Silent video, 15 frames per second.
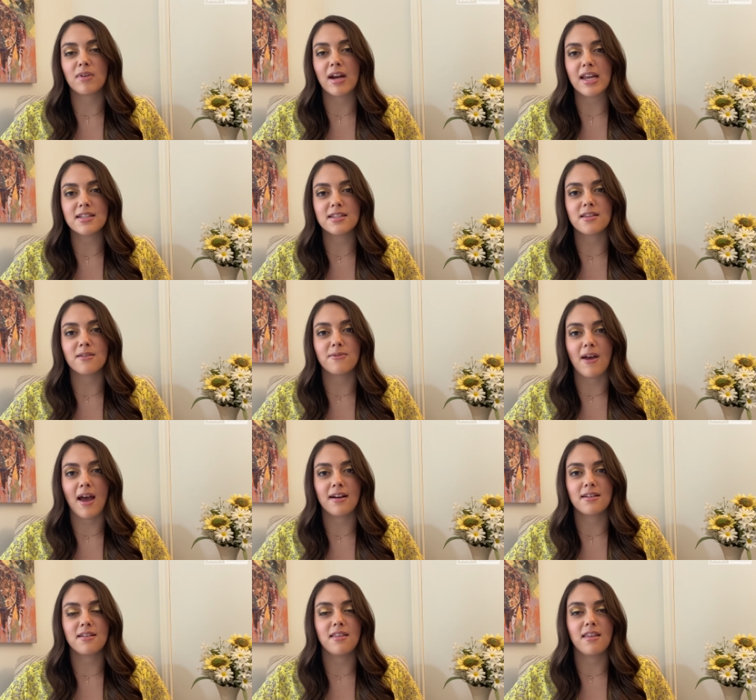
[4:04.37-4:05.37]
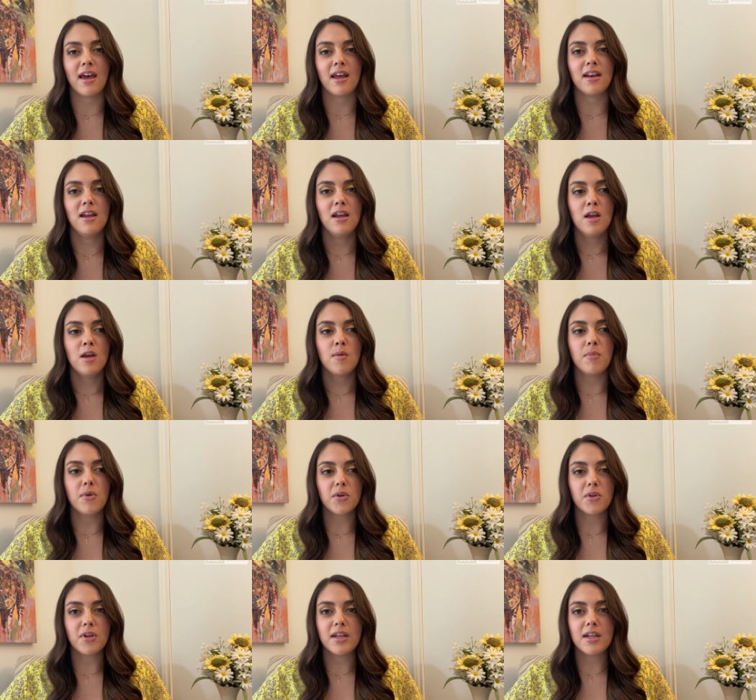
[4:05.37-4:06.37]
raised the fact that
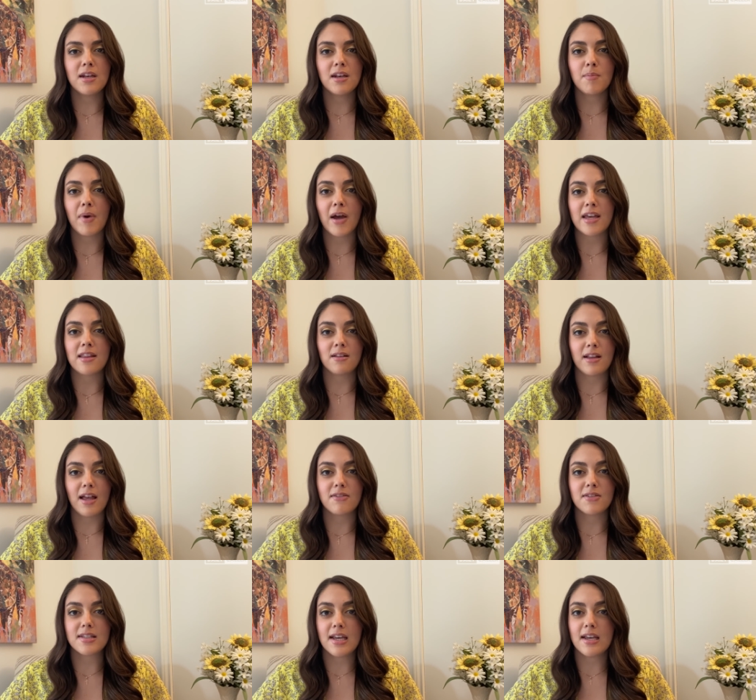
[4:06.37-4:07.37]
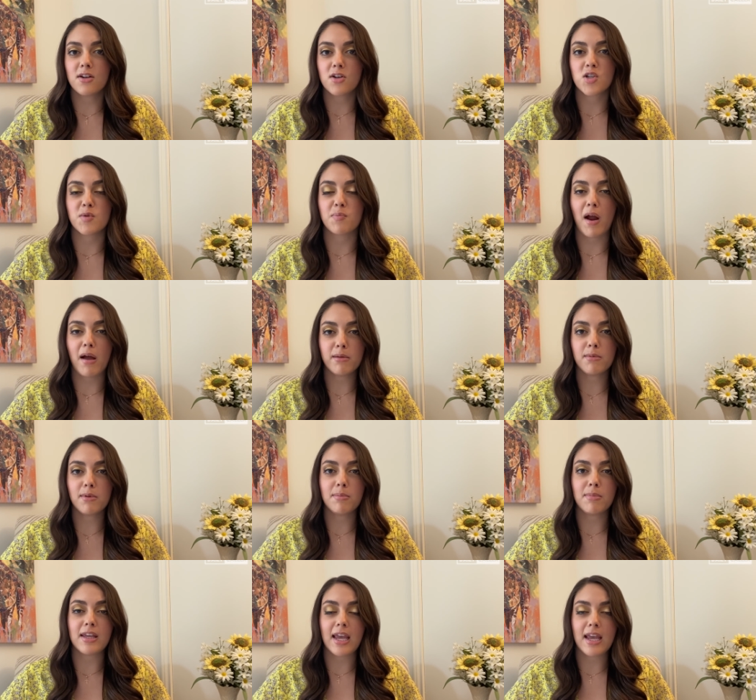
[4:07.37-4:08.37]
Bill Clinton, by the less standard, should
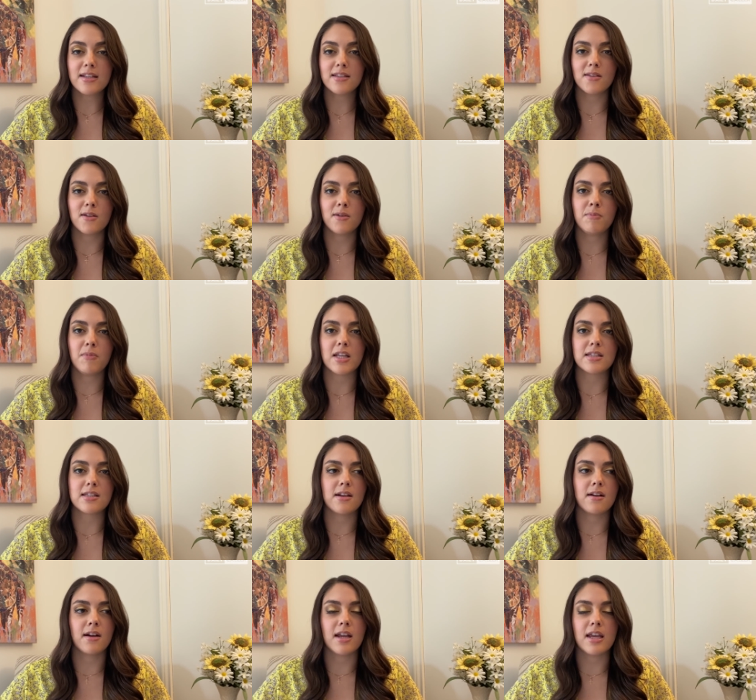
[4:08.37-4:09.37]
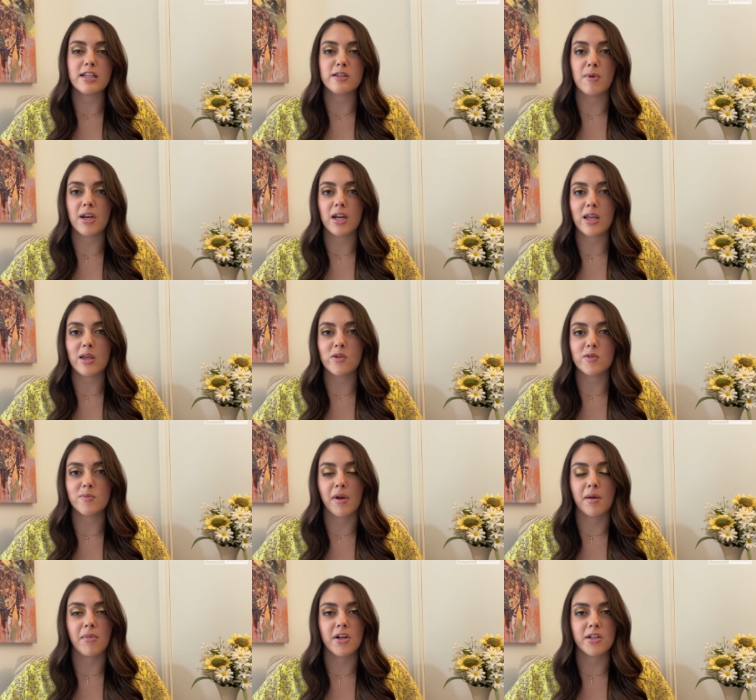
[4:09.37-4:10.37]
probably be canceled, considering he's been accused
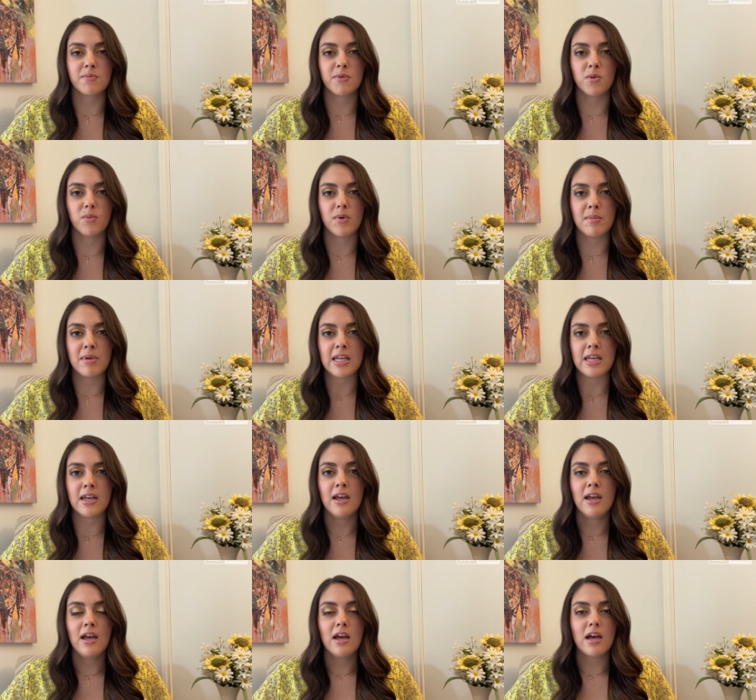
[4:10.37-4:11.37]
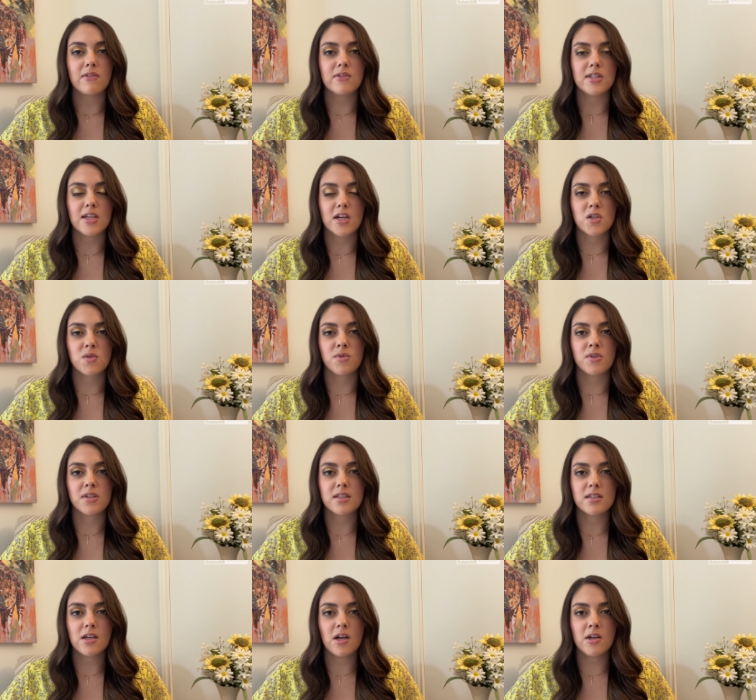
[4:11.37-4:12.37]
by multiple women of sexual
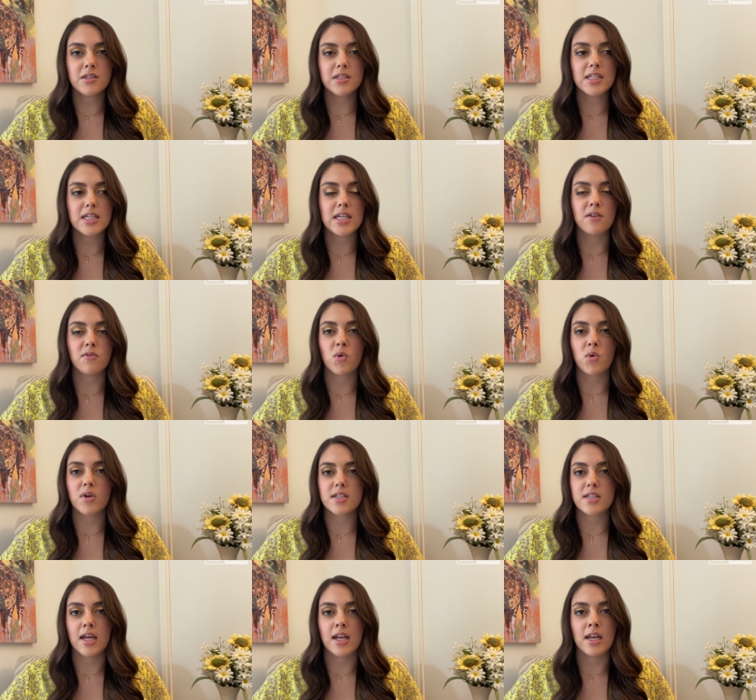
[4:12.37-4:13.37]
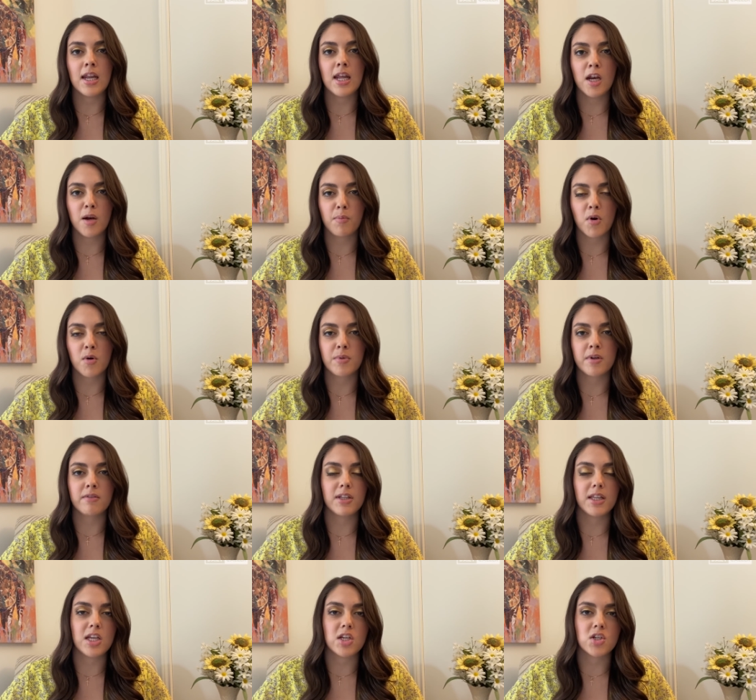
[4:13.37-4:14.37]
assault. He, of course, had an inappropriate
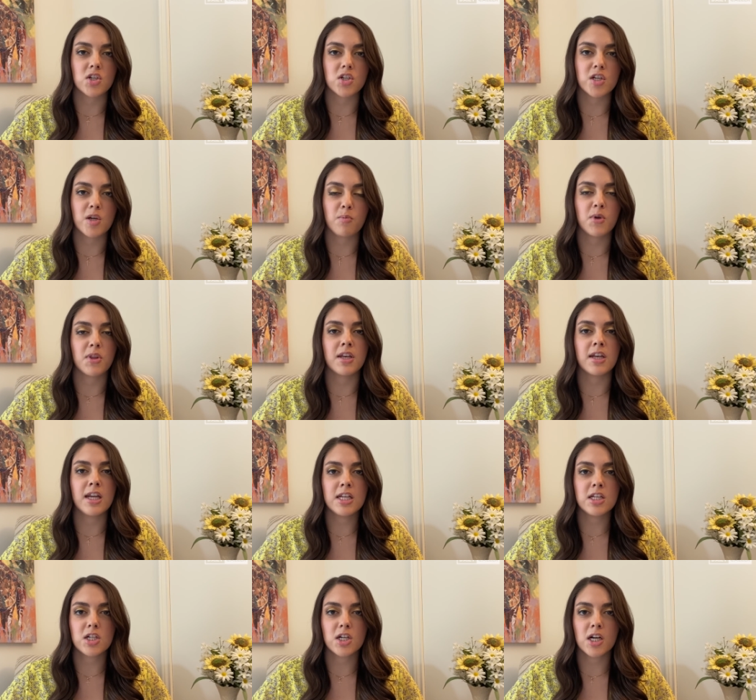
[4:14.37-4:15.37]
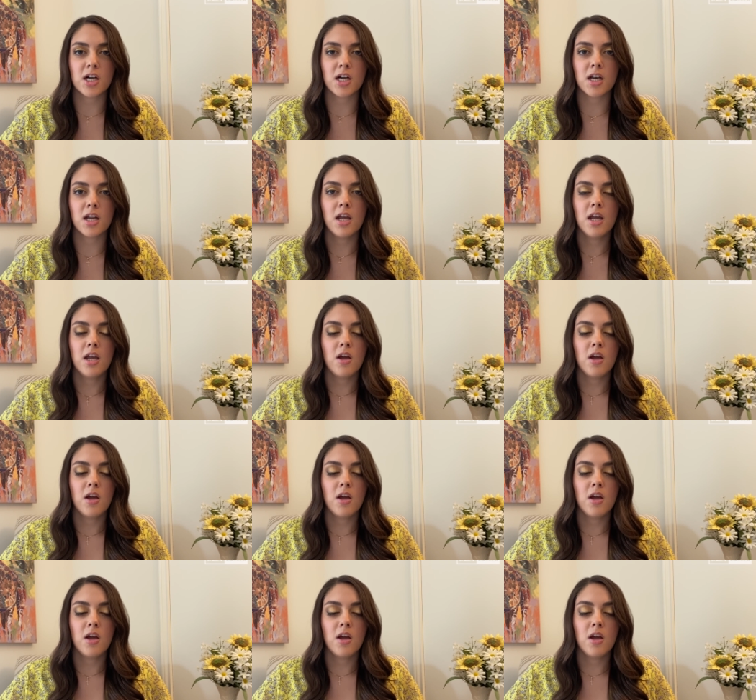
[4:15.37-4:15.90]
relationship with an intern